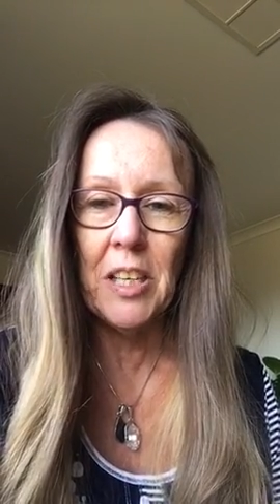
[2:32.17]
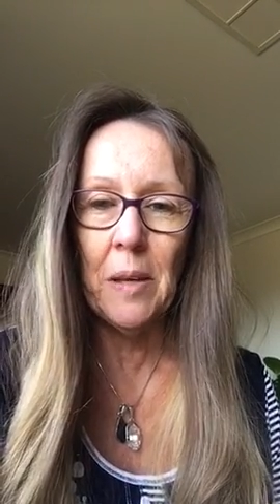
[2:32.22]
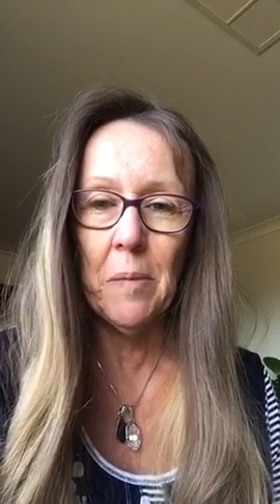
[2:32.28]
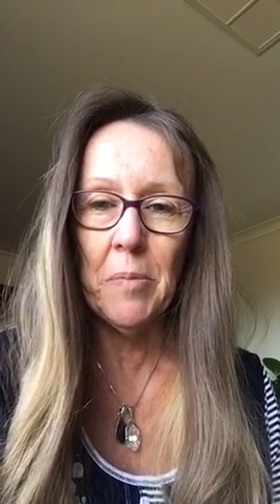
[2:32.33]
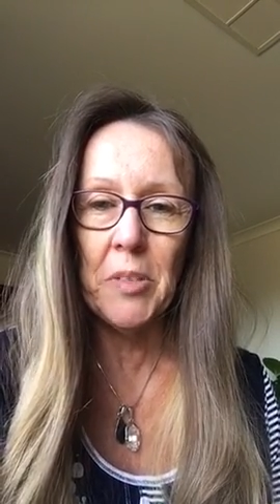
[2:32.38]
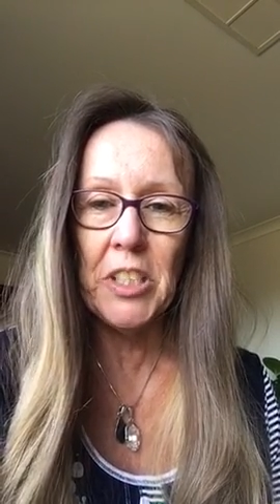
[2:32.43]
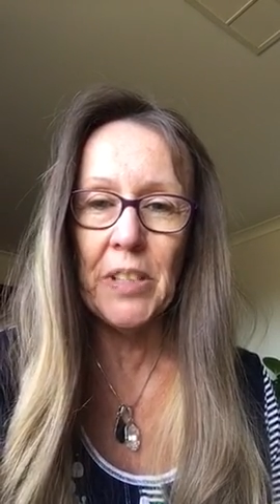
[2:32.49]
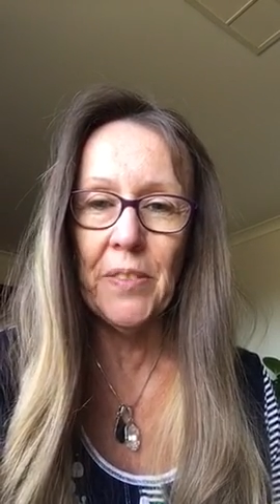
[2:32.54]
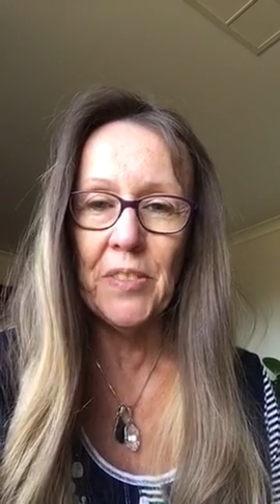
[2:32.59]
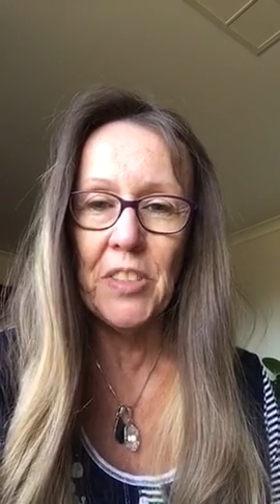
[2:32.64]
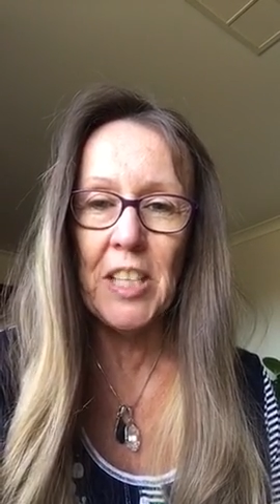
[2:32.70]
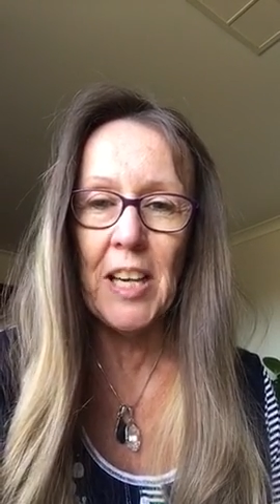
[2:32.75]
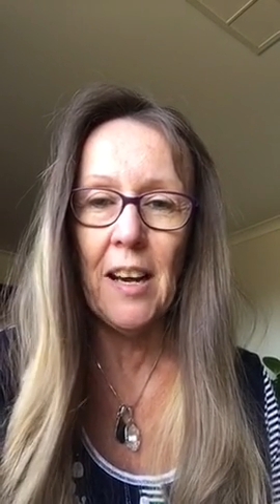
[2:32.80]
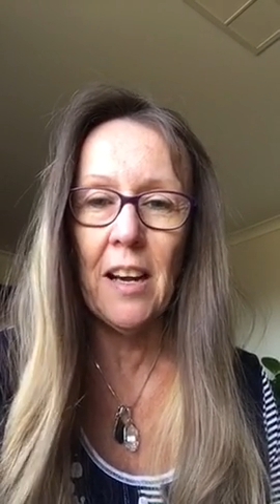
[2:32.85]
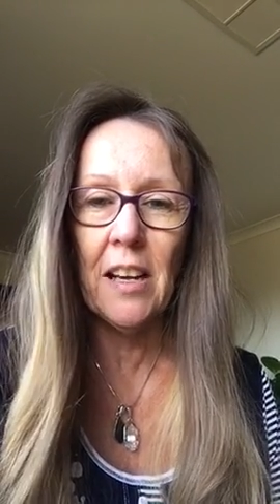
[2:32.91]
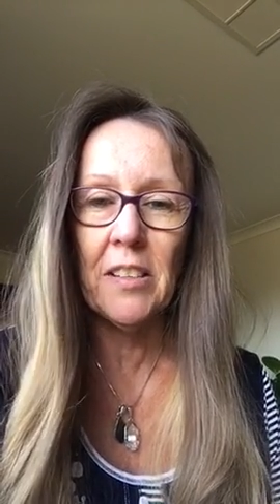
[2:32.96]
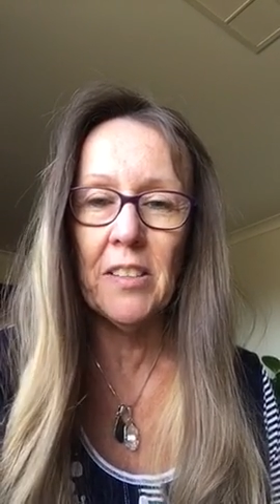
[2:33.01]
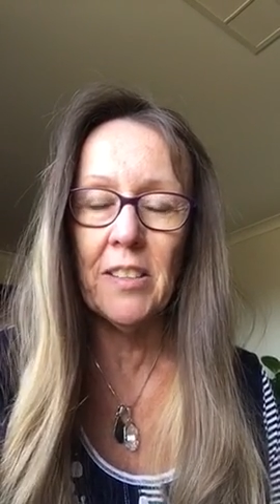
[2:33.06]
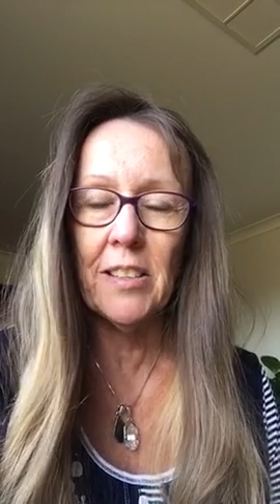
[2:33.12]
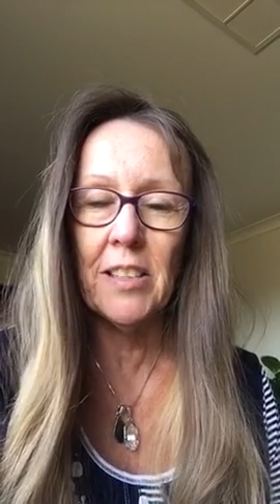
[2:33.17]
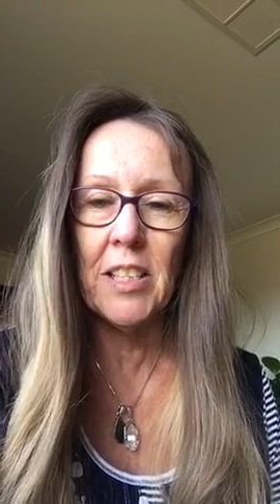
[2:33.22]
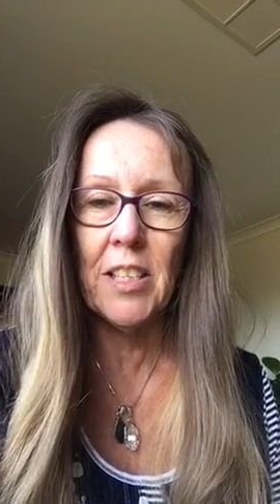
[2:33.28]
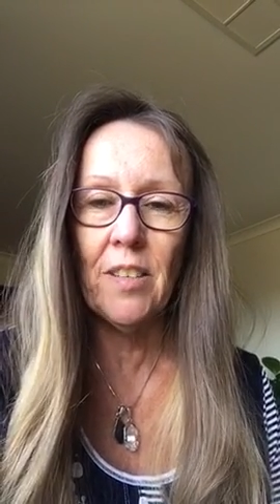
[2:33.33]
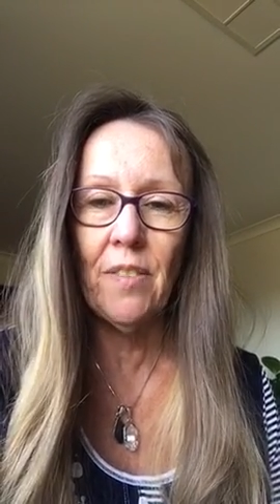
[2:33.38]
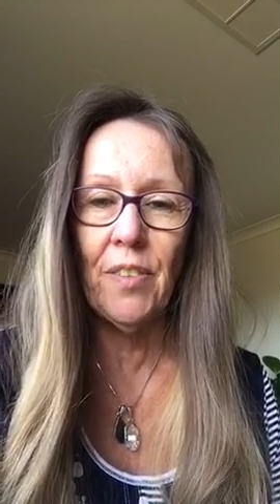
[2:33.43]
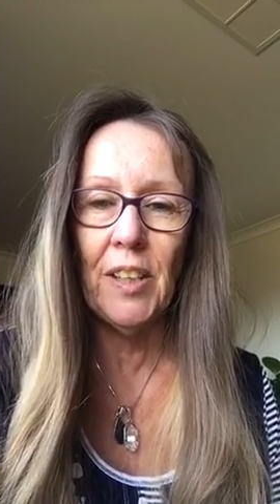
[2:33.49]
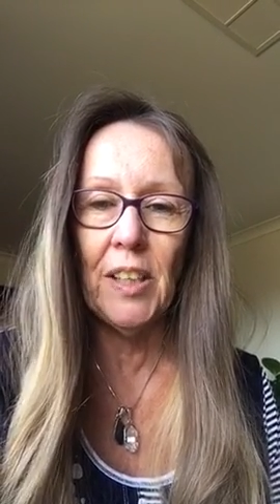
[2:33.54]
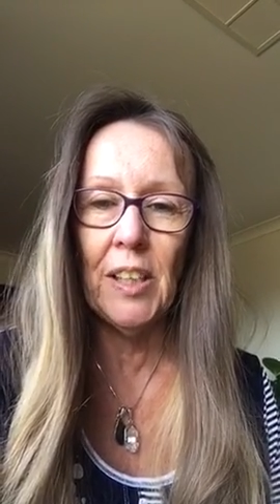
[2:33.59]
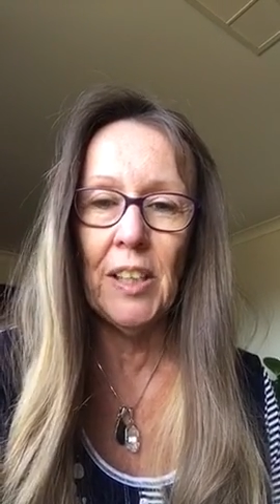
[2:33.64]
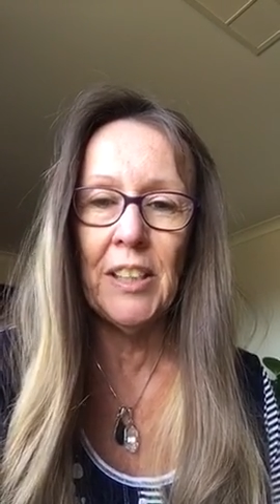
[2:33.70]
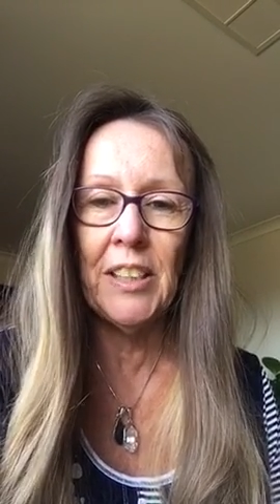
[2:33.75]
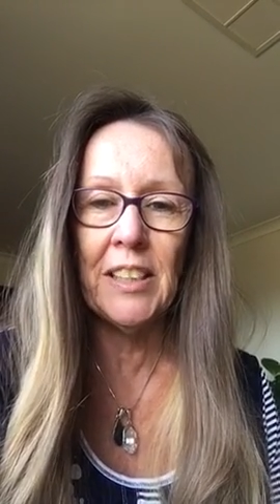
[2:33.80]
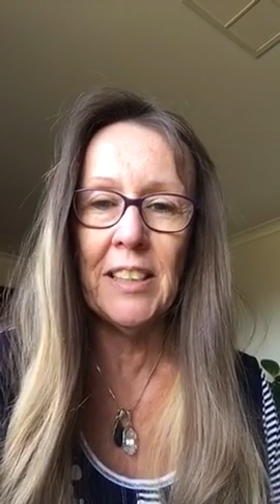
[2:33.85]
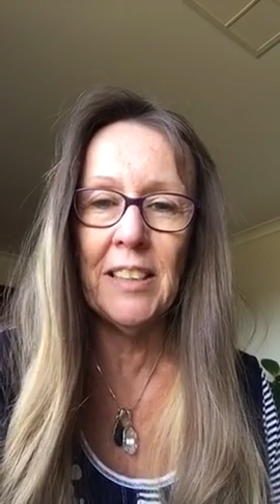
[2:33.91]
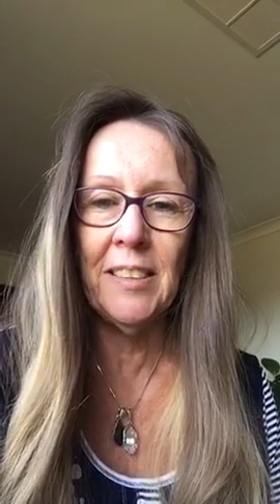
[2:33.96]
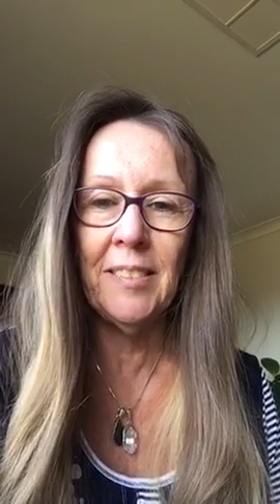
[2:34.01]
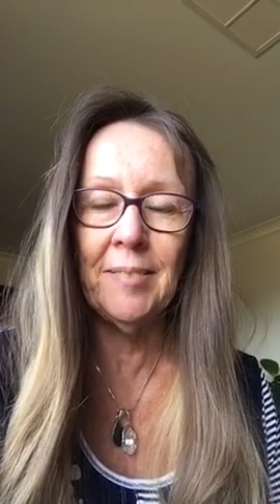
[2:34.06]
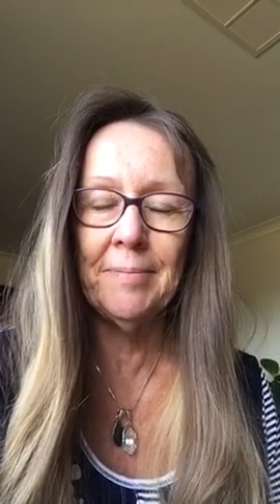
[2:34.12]
depths of darkness to find
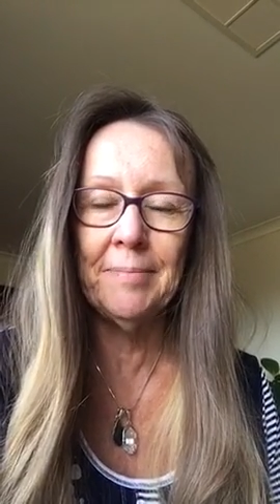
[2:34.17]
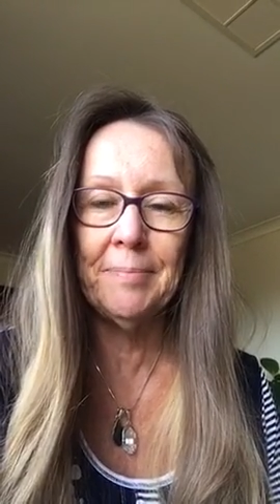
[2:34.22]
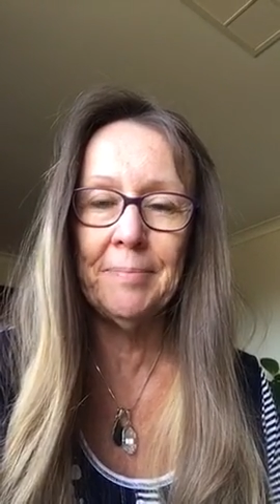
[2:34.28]
it.